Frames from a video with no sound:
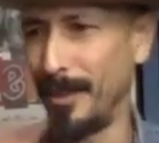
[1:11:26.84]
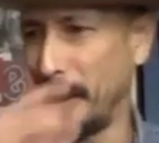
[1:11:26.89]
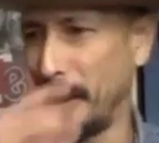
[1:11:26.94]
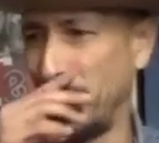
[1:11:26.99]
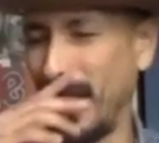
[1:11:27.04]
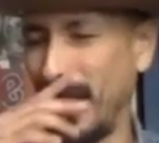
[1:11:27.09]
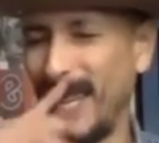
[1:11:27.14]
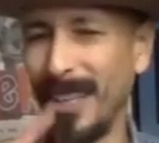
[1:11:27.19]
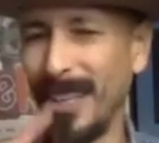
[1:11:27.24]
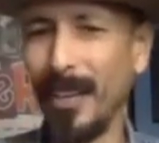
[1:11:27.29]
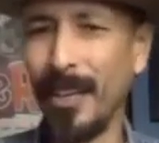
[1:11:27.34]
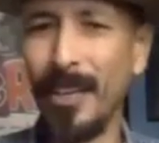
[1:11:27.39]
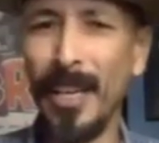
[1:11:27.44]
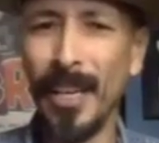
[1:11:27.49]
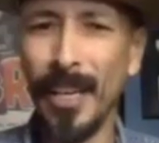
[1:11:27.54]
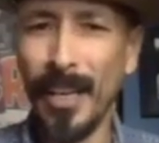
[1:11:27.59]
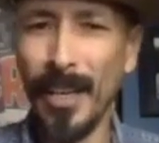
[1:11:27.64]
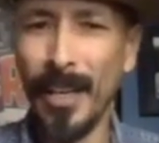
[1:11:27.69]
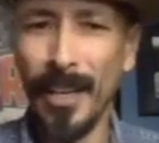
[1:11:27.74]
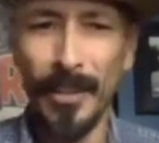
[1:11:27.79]
thing
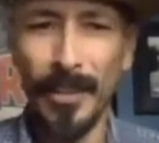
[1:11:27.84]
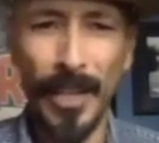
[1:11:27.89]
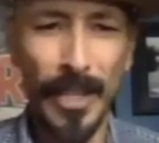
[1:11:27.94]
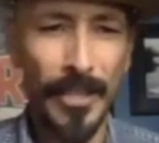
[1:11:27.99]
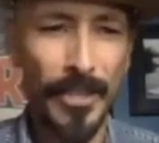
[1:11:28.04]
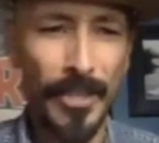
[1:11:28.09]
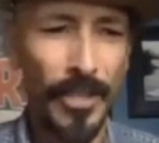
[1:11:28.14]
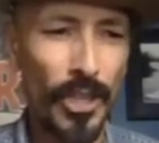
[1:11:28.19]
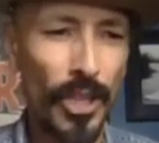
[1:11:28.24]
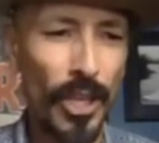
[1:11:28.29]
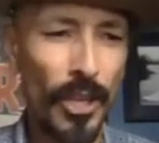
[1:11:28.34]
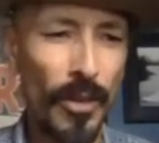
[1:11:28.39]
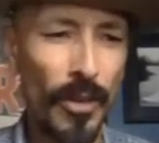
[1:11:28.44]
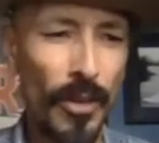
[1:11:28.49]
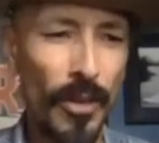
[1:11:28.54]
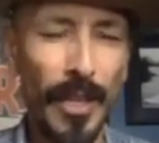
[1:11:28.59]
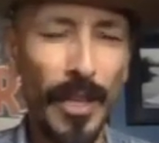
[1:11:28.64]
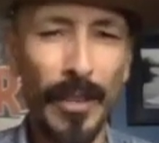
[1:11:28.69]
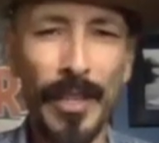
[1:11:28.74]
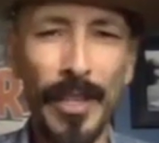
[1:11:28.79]

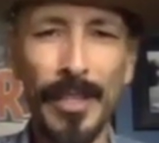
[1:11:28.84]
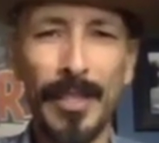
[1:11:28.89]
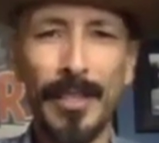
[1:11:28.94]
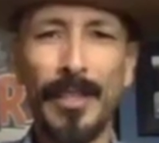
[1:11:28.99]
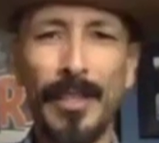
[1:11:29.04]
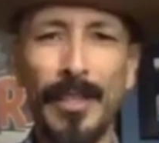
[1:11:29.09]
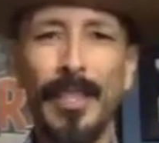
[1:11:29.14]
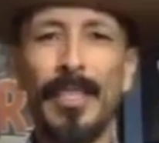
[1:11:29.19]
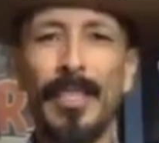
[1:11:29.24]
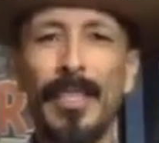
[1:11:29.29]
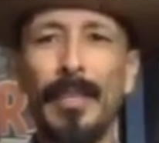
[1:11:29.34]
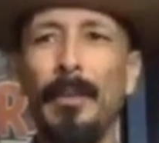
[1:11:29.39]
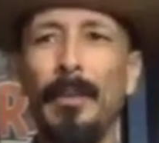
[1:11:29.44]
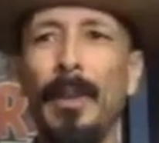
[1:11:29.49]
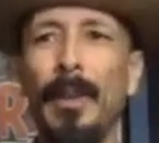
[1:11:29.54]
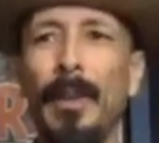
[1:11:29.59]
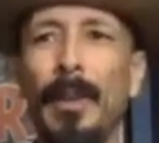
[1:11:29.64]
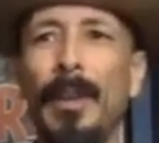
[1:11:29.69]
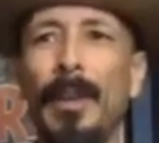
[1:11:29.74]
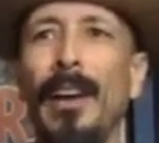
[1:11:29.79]
showing this
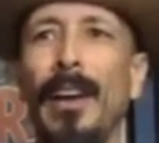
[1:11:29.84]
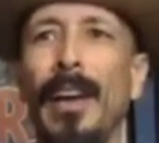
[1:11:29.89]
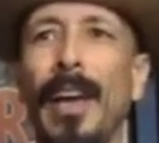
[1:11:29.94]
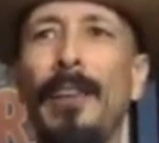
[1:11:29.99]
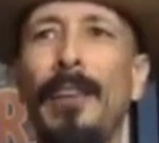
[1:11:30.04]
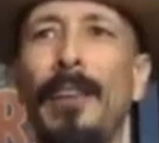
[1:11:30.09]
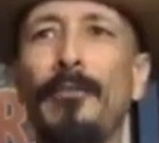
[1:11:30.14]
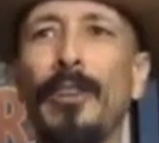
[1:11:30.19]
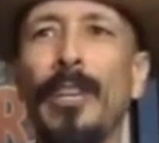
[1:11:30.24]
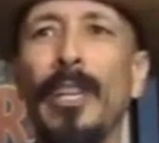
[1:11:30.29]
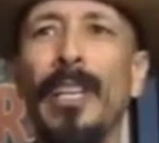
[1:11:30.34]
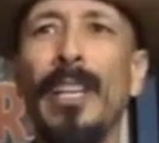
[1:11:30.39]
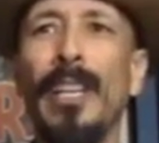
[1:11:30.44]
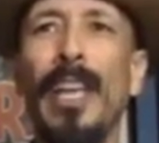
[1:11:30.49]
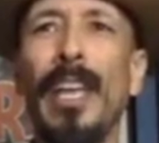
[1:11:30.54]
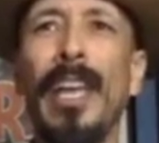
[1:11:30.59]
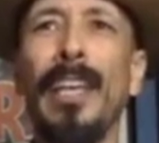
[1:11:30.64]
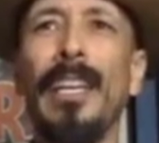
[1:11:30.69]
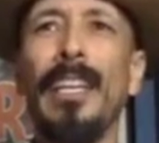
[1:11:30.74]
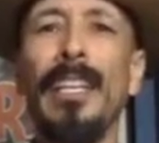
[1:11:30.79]
African
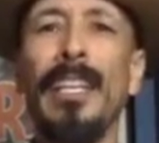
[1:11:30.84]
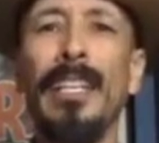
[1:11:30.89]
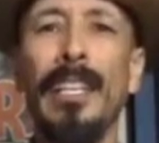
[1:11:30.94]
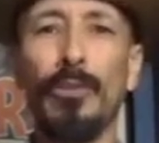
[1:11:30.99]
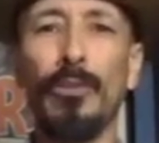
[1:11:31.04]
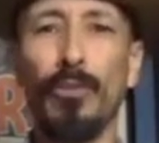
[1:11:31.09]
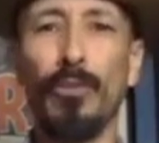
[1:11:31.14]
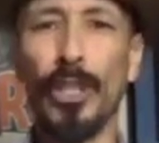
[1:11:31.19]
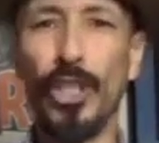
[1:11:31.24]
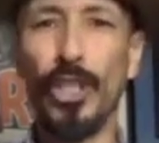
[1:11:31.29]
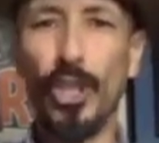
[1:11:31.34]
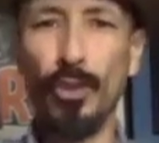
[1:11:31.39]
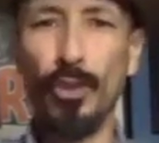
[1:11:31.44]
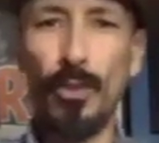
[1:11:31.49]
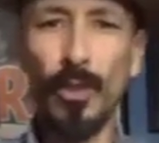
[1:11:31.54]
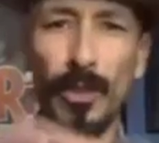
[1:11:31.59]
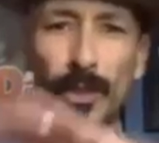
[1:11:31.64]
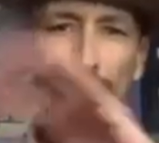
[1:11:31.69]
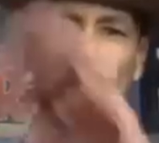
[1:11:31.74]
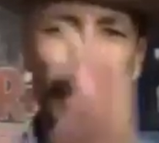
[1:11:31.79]
ant-eating
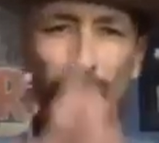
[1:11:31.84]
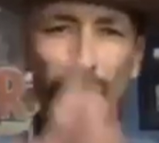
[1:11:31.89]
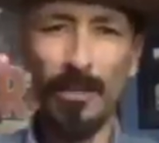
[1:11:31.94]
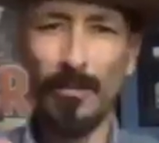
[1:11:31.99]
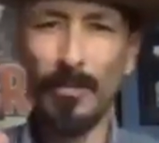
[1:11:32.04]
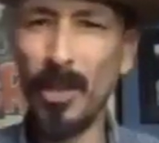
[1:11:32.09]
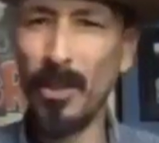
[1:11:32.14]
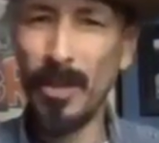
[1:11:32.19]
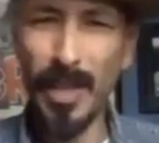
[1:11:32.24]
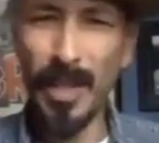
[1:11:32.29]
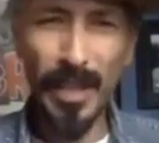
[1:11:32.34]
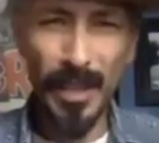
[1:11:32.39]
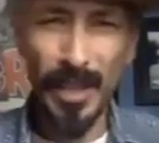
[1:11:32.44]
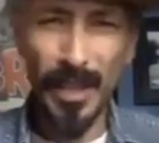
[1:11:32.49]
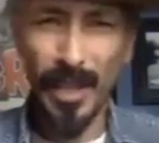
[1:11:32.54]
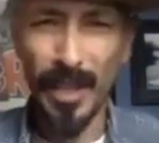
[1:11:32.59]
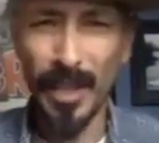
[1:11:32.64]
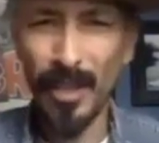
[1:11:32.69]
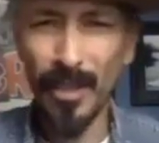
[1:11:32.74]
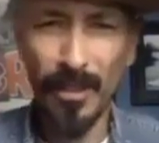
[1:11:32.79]
ritual ceremony
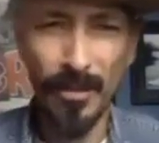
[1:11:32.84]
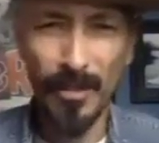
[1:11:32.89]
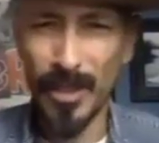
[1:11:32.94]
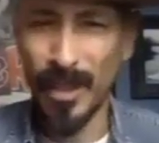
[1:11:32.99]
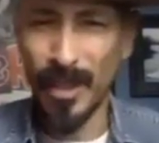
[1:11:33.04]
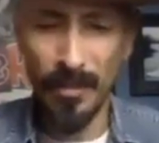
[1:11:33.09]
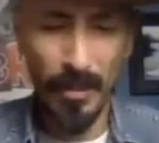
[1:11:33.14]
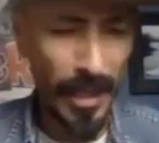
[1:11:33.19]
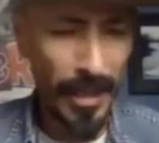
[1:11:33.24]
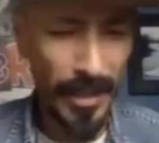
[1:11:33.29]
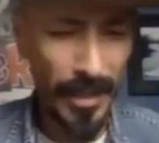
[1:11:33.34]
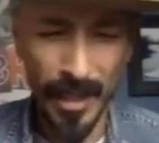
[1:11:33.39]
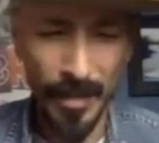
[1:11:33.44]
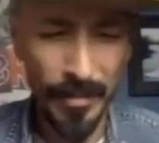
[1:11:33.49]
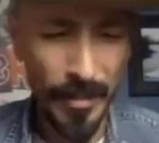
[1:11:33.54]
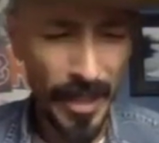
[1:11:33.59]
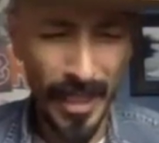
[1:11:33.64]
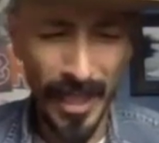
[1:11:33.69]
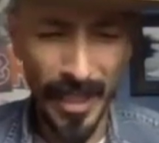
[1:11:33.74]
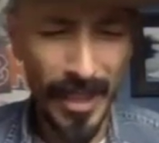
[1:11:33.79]
thing or
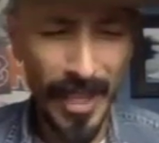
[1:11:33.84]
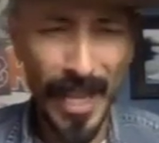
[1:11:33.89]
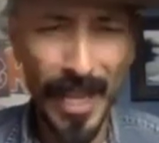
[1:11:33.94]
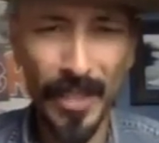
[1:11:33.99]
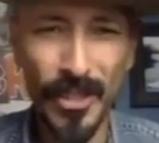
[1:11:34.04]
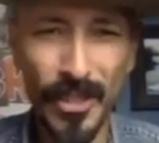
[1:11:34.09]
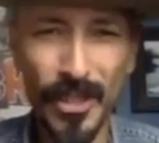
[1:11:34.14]
something like that.